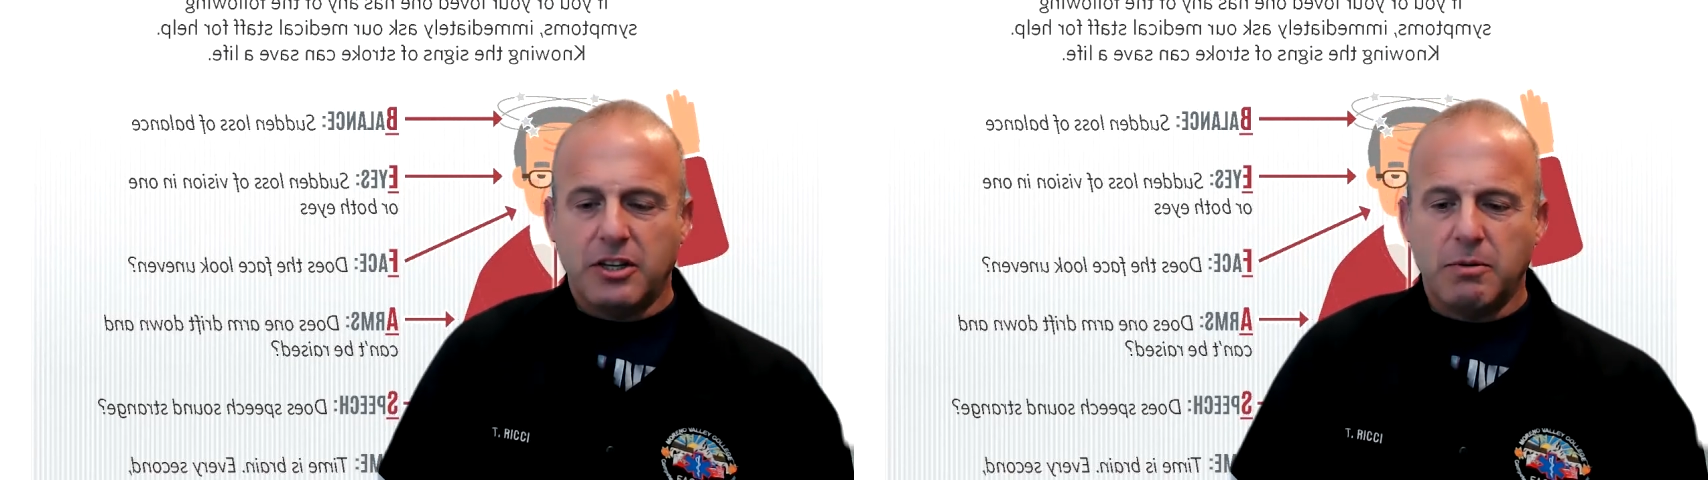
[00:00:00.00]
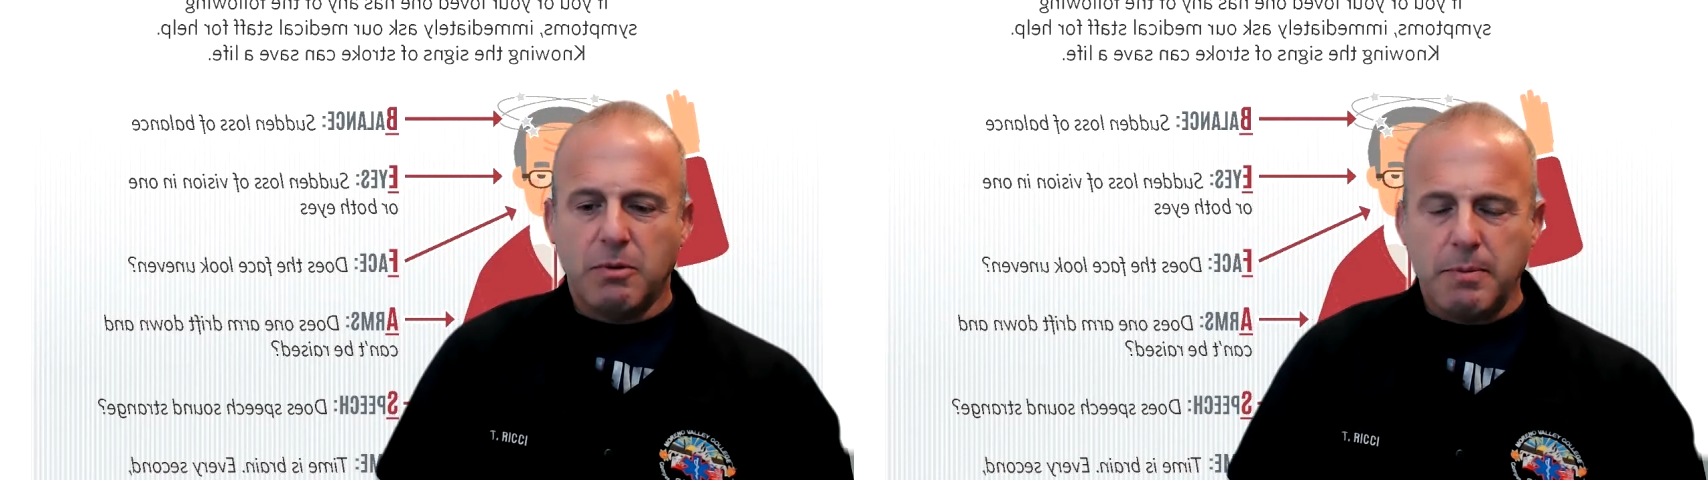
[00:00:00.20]

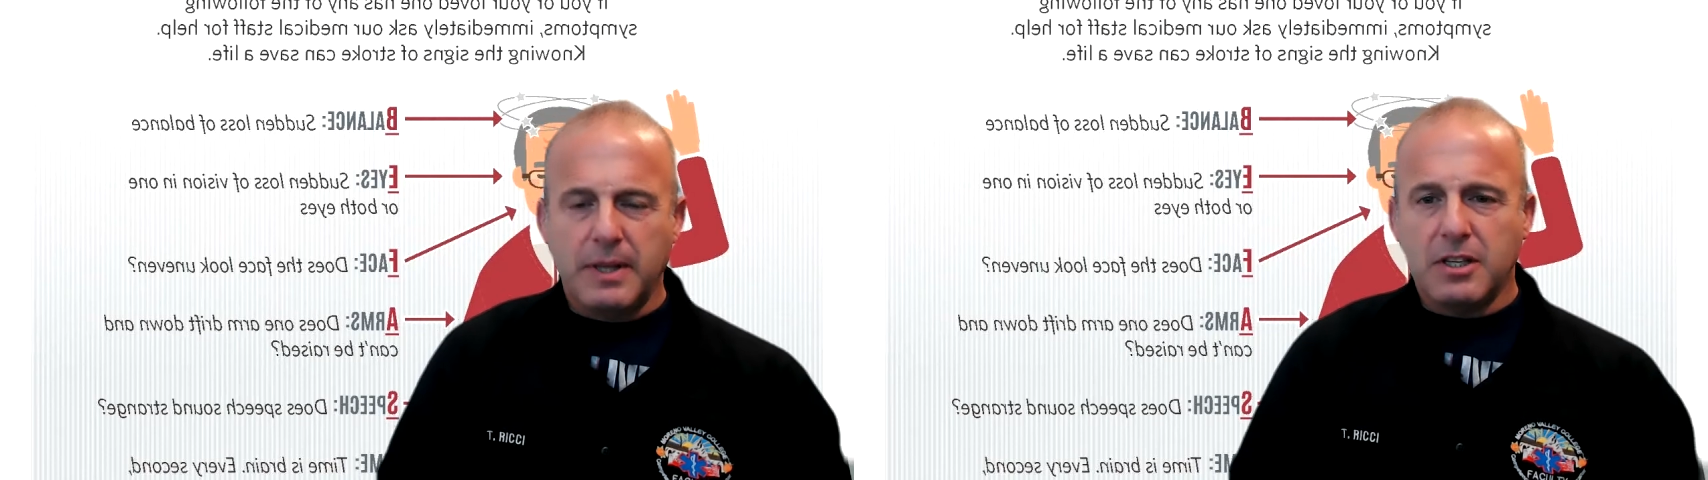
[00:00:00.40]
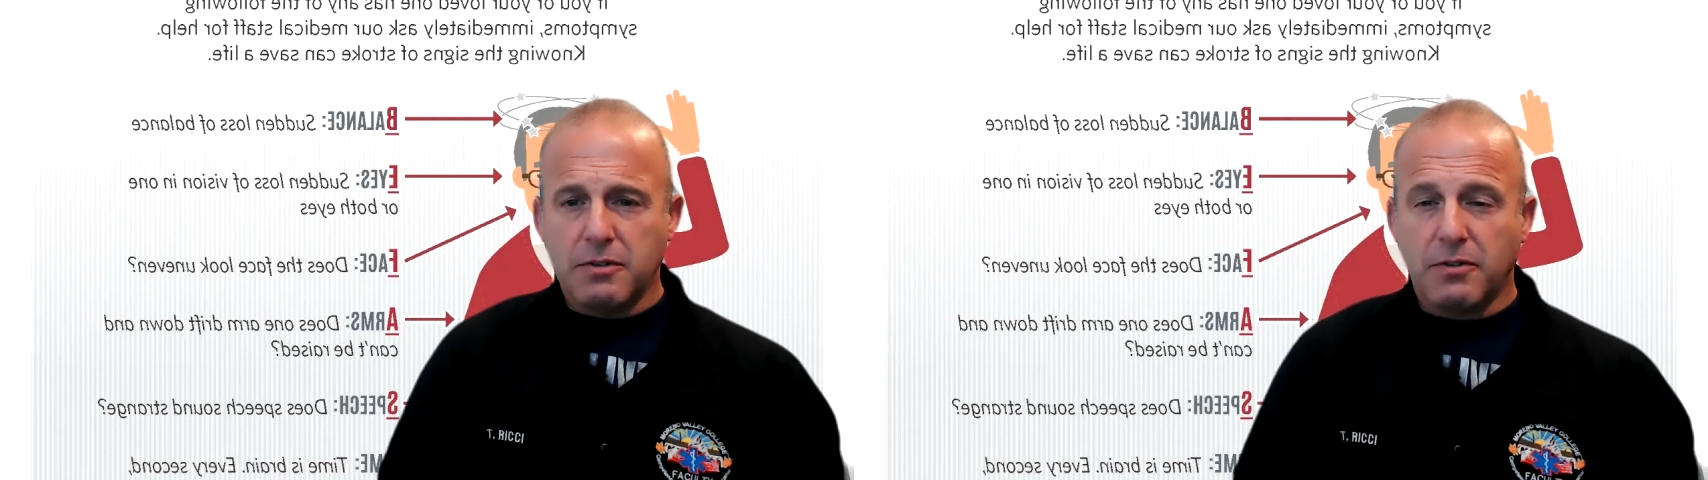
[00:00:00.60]
to repeat
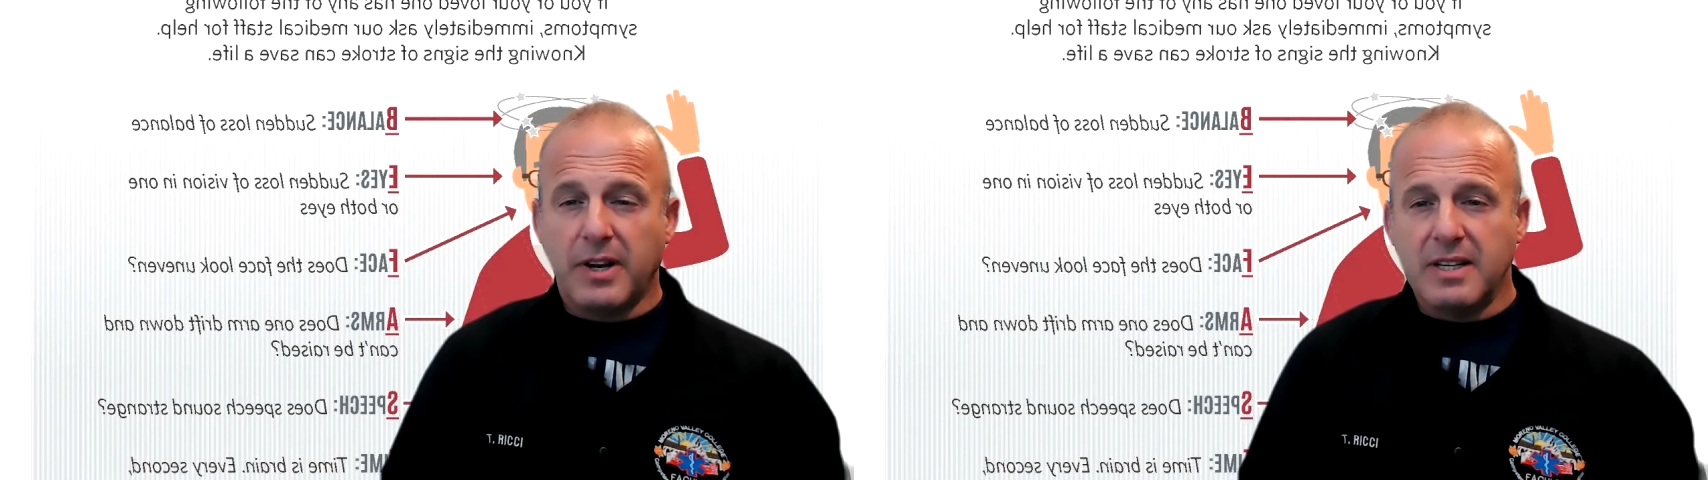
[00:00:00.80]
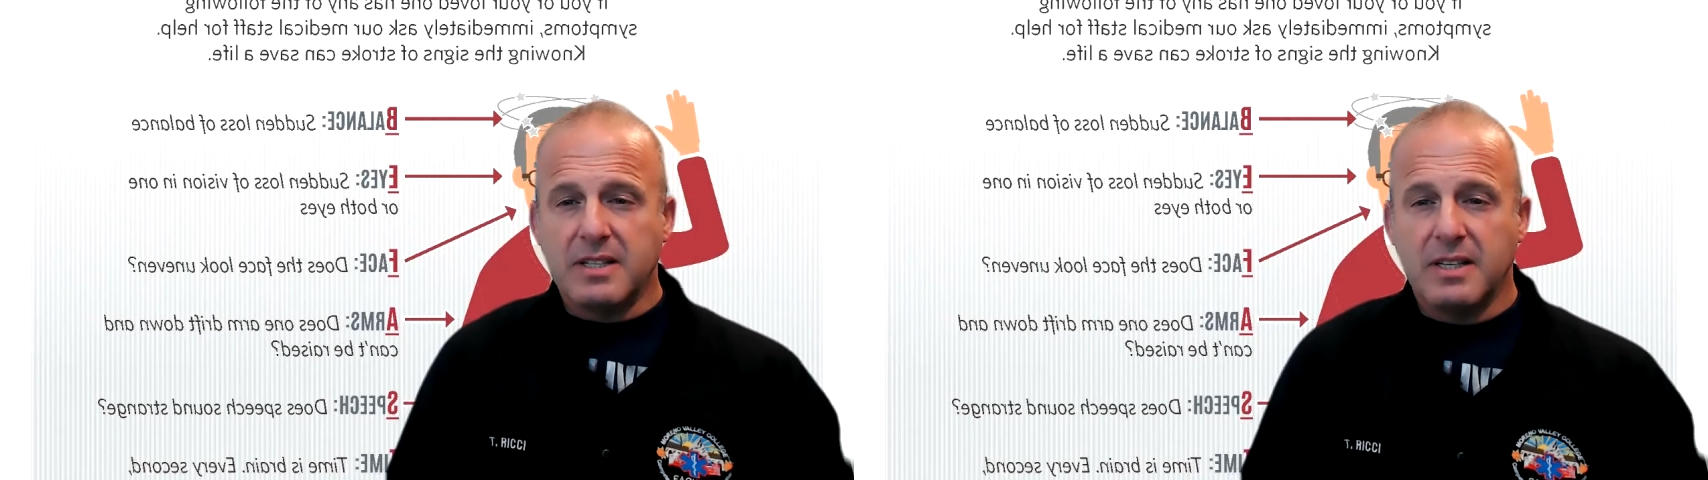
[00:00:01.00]
this
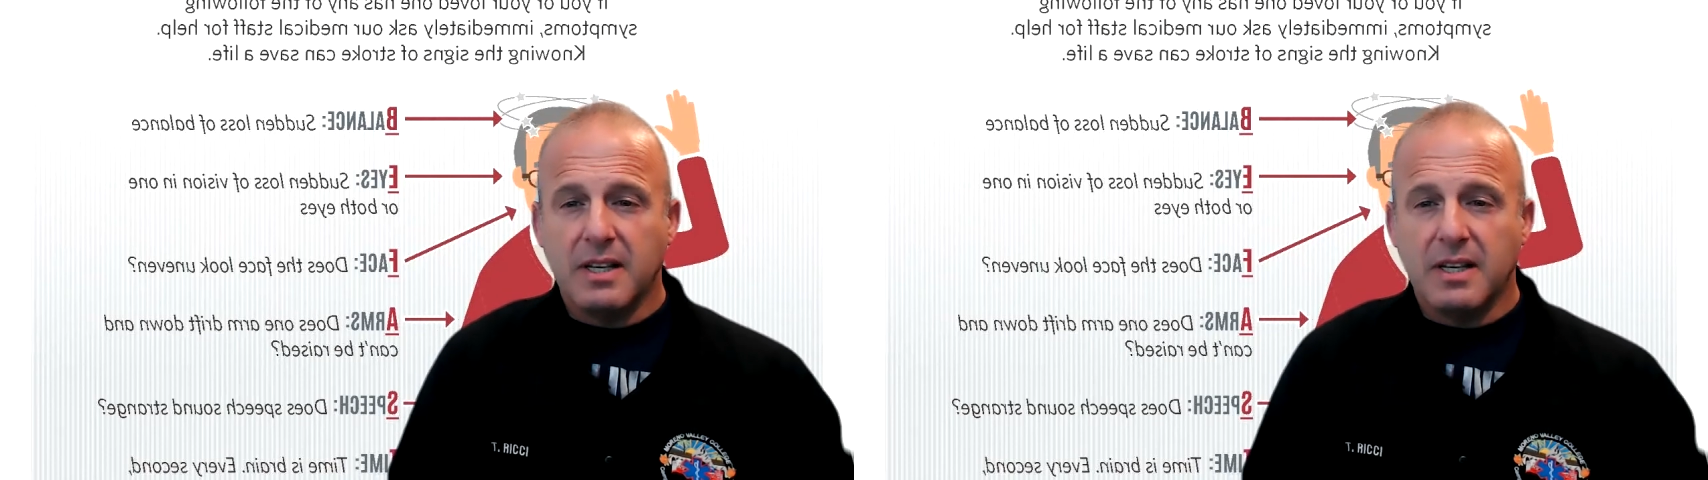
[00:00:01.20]
phrase